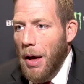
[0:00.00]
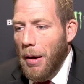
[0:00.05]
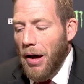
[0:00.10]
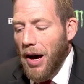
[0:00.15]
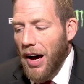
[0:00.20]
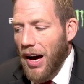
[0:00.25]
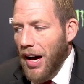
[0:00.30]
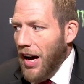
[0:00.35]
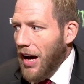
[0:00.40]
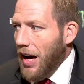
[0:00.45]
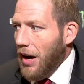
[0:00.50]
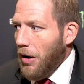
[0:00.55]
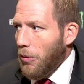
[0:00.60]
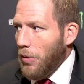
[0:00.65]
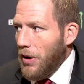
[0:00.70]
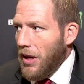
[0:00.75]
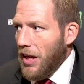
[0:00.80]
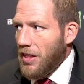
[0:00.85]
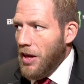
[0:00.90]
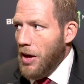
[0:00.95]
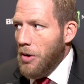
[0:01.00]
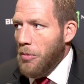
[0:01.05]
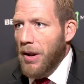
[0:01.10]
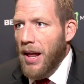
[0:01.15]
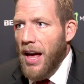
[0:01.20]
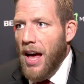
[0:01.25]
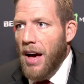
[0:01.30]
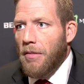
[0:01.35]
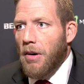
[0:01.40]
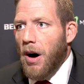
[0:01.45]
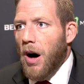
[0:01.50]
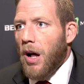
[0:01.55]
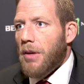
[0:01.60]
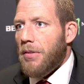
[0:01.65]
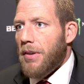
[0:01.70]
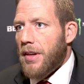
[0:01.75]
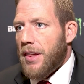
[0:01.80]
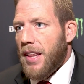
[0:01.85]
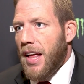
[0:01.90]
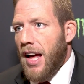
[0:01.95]
because uh, they would have all
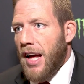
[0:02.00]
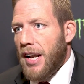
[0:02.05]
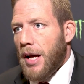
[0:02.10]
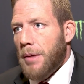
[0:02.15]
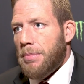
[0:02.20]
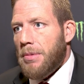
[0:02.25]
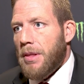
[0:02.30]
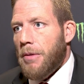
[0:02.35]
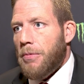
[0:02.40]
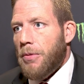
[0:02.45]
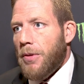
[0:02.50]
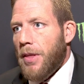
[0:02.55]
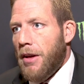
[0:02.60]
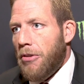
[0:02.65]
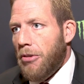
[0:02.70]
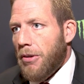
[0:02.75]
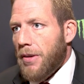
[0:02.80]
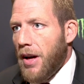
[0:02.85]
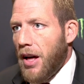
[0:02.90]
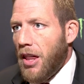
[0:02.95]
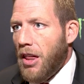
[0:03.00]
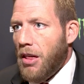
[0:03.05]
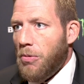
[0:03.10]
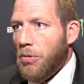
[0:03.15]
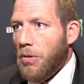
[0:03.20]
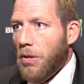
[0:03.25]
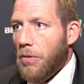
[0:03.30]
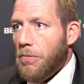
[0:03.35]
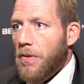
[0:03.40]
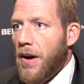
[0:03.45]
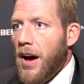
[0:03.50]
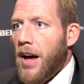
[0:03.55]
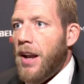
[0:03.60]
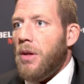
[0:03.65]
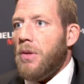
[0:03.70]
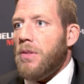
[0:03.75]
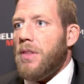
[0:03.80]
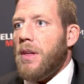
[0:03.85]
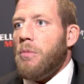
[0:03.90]
of us lined up there for the introductions for the finals,